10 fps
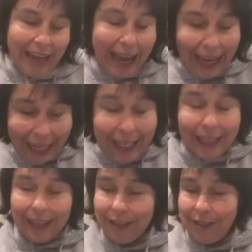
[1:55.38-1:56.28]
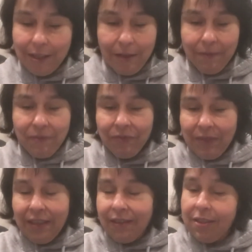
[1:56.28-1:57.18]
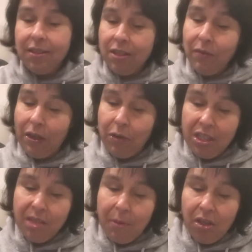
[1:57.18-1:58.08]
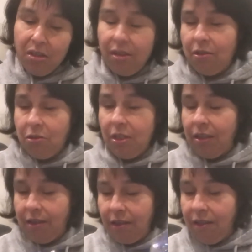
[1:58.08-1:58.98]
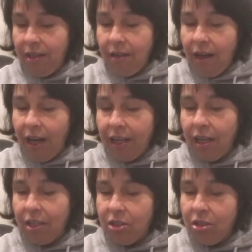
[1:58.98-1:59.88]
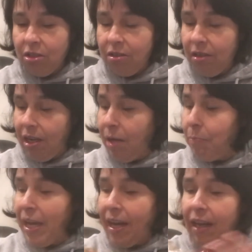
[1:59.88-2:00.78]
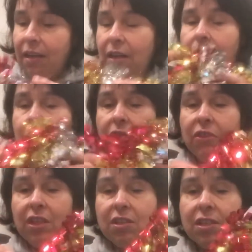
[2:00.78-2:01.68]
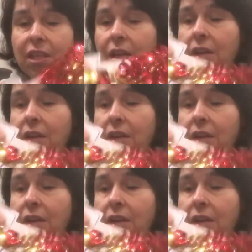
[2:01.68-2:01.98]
And this is a very small Dollar Tree haul. I got a pack of this